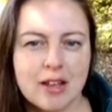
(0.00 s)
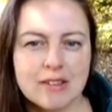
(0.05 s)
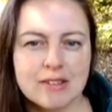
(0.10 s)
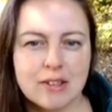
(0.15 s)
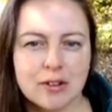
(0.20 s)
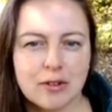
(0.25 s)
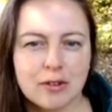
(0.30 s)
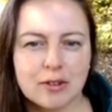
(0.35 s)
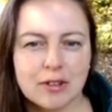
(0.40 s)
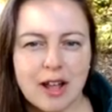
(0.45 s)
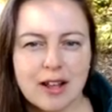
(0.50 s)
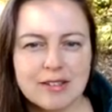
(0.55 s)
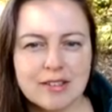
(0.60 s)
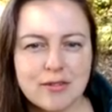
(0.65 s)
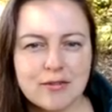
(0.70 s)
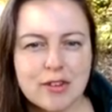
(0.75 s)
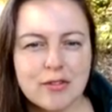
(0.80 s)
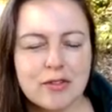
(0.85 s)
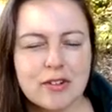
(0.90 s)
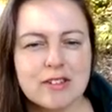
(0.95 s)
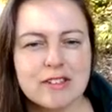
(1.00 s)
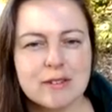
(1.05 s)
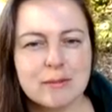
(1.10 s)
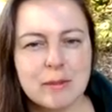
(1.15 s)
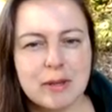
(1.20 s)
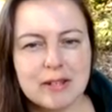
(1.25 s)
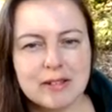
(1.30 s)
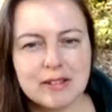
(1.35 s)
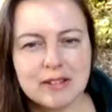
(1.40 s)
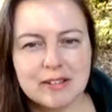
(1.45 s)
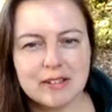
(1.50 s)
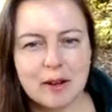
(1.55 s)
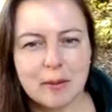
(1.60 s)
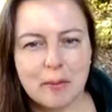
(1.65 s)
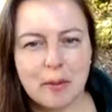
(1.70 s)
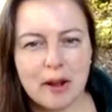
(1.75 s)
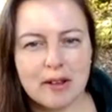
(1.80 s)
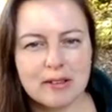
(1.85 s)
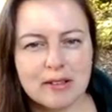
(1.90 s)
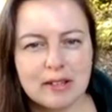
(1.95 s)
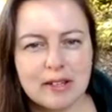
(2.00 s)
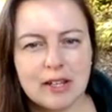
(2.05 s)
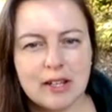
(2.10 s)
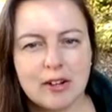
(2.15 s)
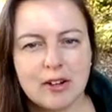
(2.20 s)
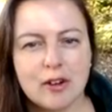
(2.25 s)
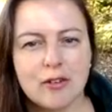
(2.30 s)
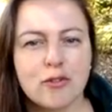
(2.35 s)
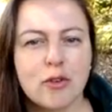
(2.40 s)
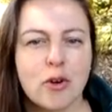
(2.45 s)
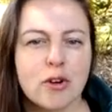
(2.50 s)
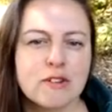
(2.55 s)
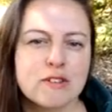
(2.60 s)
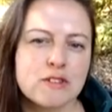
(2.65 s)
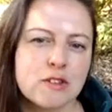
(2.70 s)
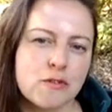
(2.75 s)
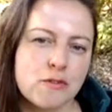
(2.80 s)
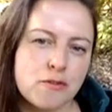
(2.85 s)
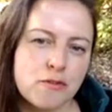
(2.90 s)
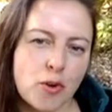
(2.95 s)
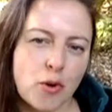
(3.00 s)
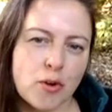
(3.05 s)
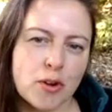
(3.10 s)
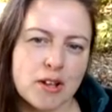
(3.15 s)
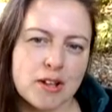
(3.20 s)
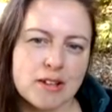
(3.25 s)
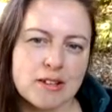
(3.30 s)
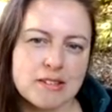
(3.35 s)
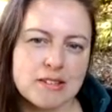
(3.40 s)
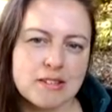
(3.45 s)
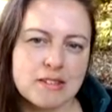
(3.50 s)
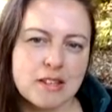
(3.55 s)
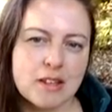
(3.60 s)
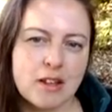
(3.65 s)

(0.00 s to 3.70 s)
So lots of different species are present here. Of course, the focus